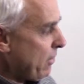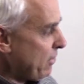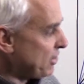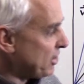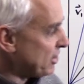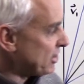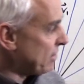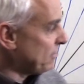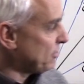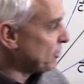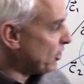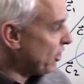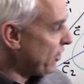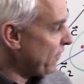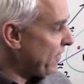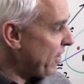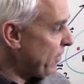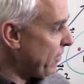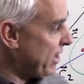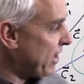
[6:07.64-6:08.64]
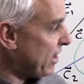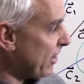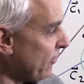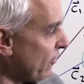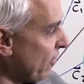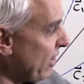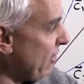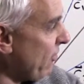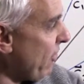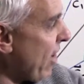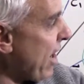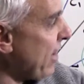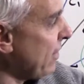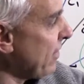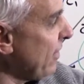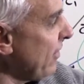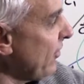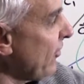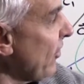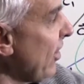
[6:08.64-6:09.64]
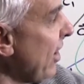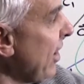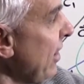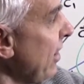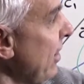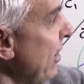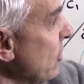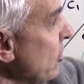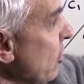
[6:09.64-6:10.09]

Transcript: we just observe that we can rewrite this thing in